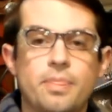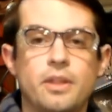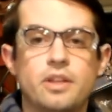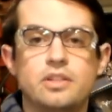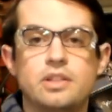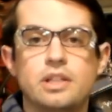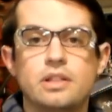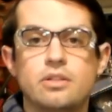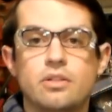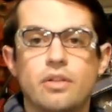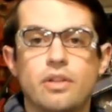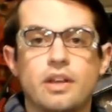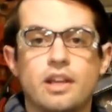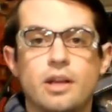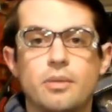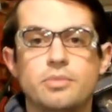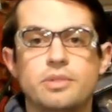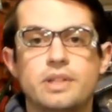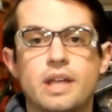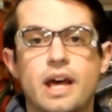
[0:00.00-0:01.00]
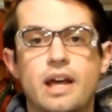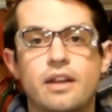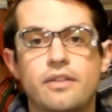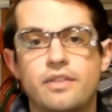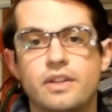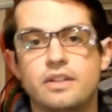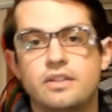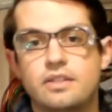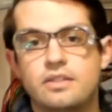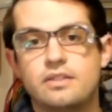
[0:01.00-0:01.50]
The signal that comes out of
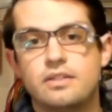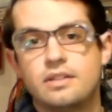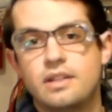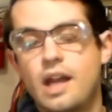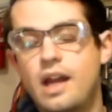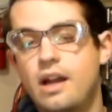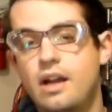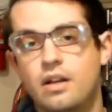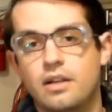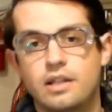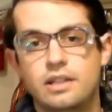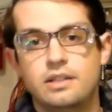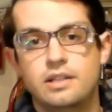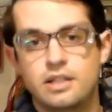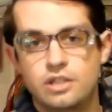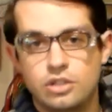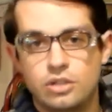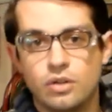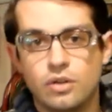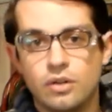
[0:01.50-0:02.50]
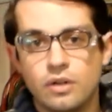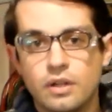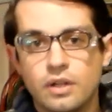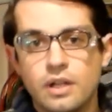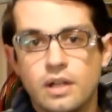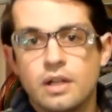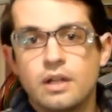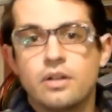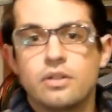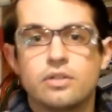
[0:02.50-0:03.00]
this is entirely digital.
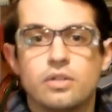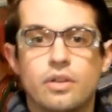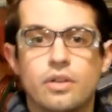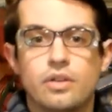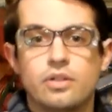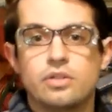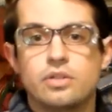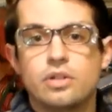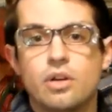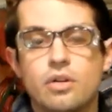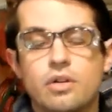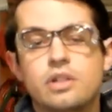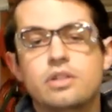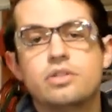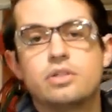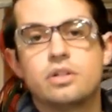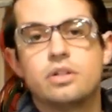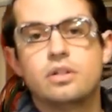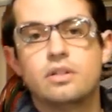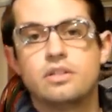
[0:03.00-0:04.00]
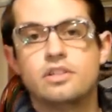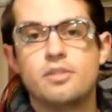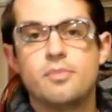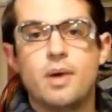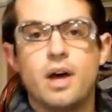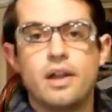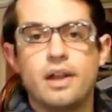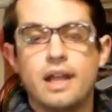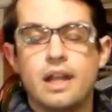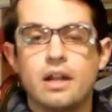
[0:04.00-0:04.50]
So there's no concerns
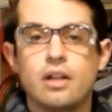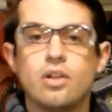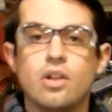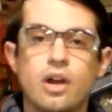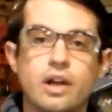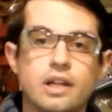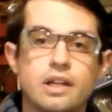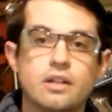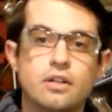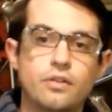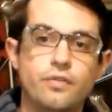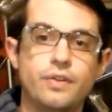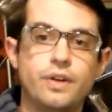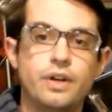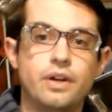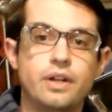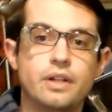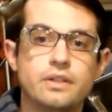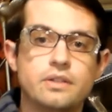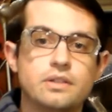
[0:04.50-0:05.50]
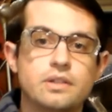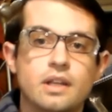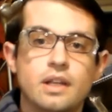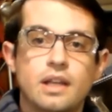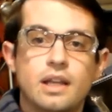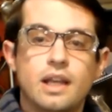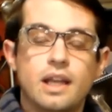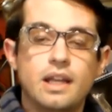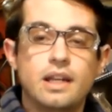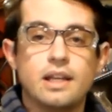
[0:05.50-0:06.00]
about analog interference,
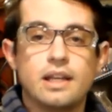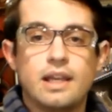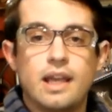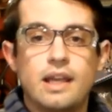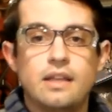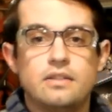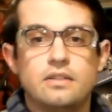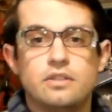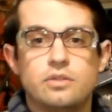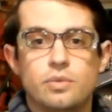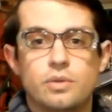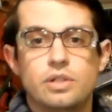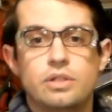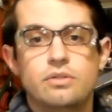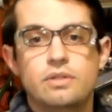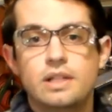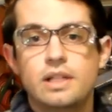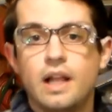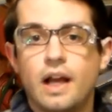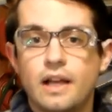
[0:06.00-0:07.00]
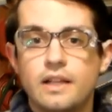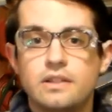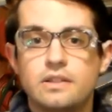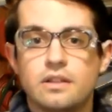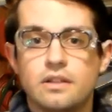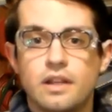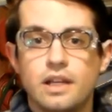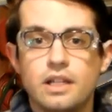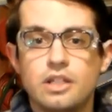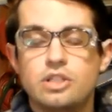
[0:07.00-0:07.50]
and in cases where you need
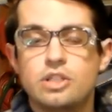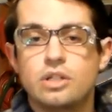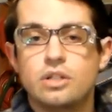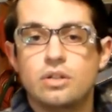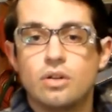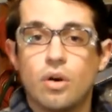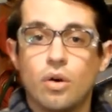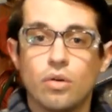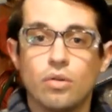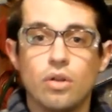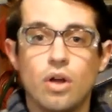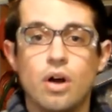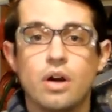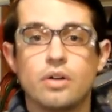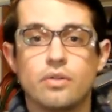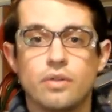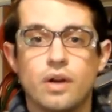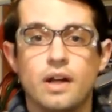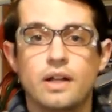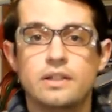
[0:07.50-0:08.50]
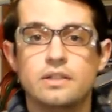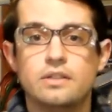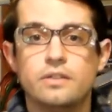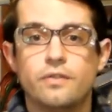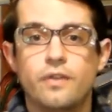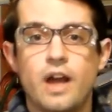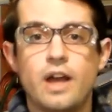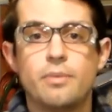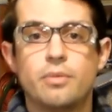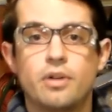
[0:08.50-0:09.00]
isolation or long runs,
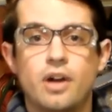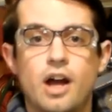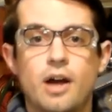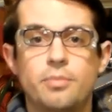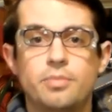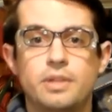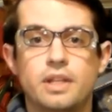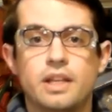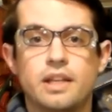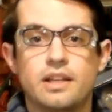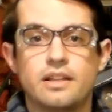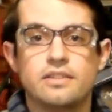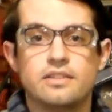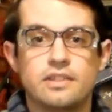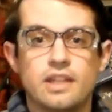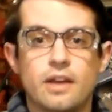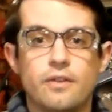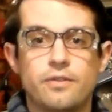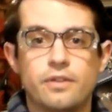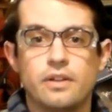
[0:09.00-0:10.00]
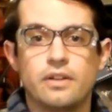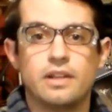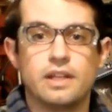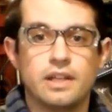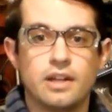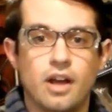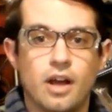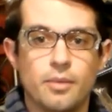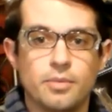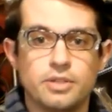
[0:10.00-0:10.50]
fiber optic is definitely
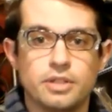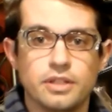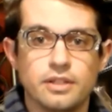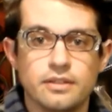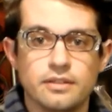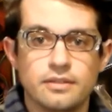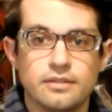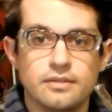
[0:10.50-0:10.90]
an option.